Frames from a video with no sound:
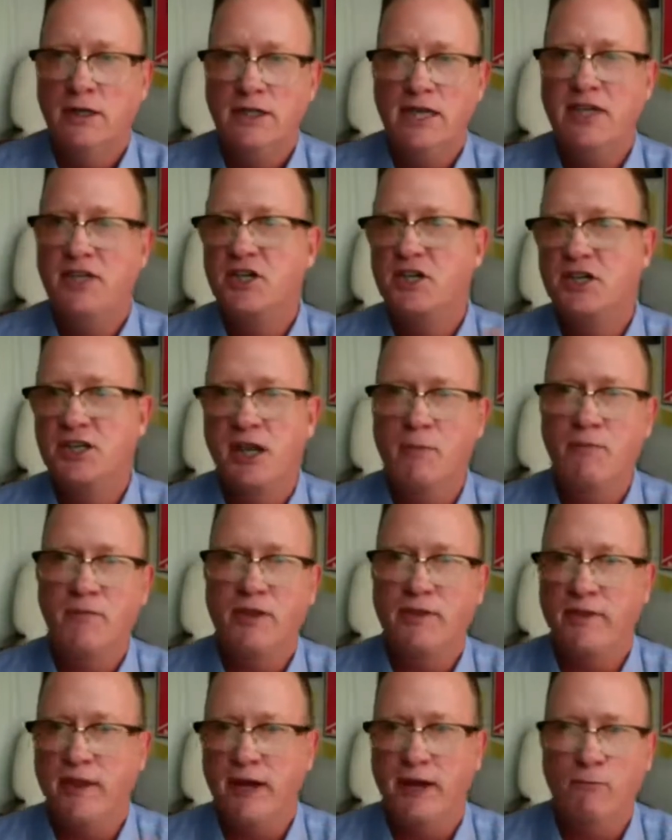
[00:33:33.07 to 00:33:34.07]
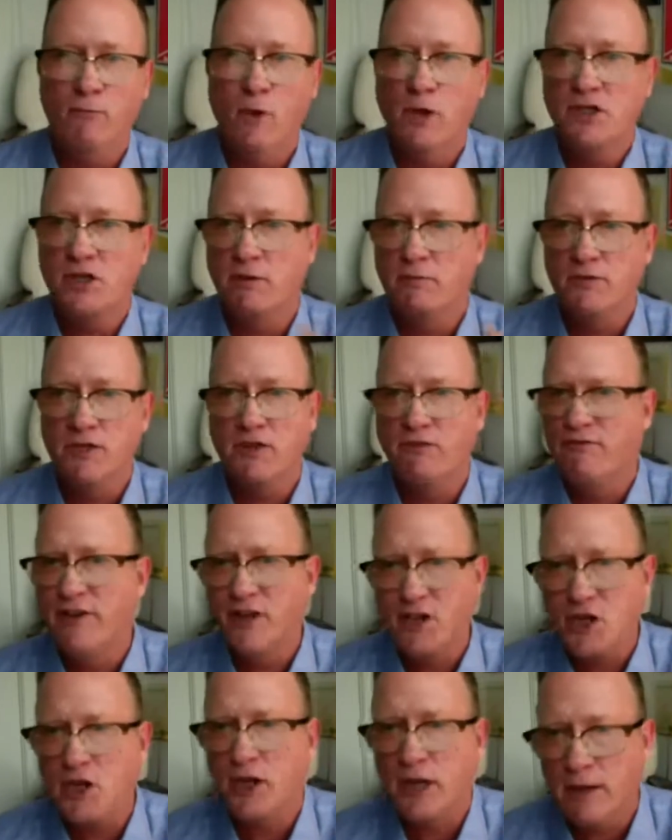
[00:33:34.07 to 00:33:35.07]
teaching something that wasn't
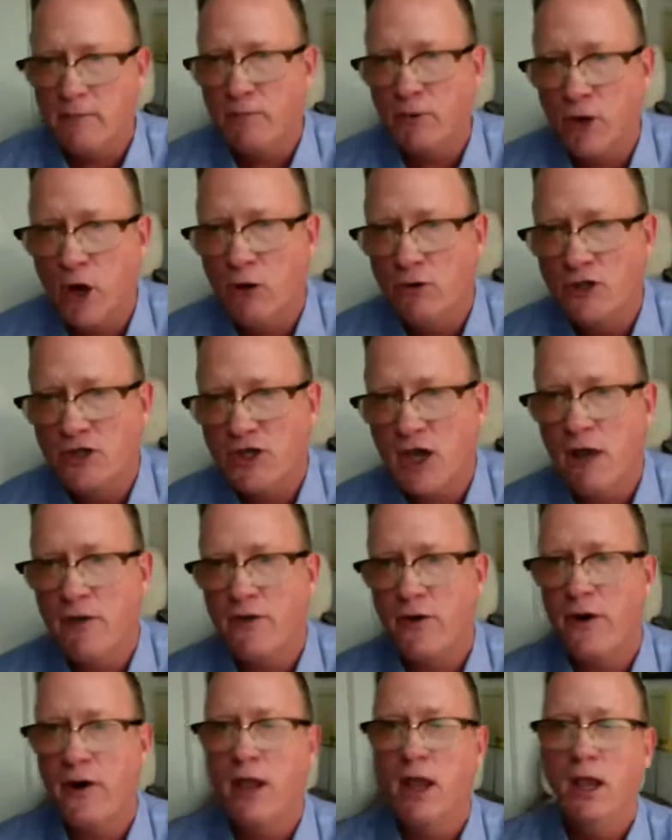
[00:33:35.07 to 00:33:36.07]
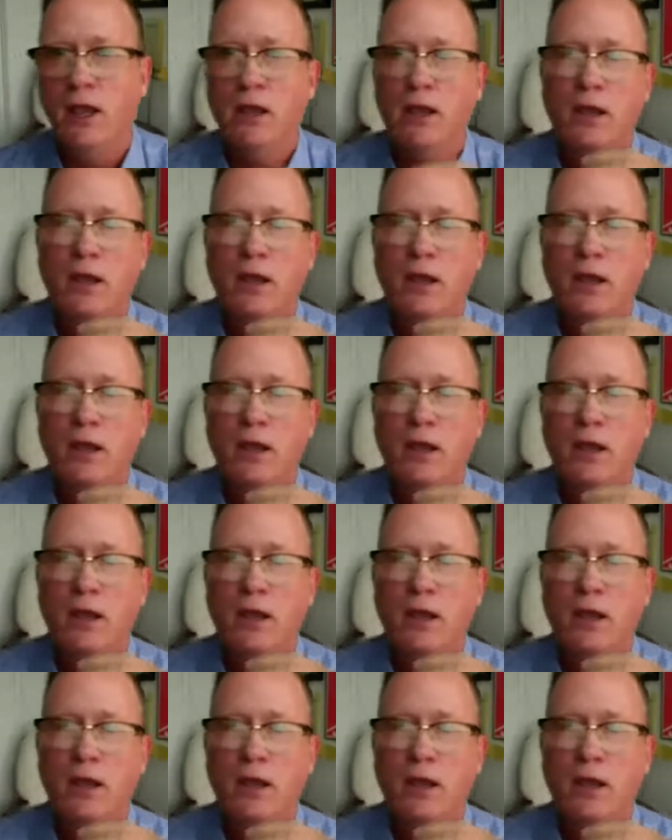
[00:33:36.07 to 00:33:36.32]
sufficiently pro Southern,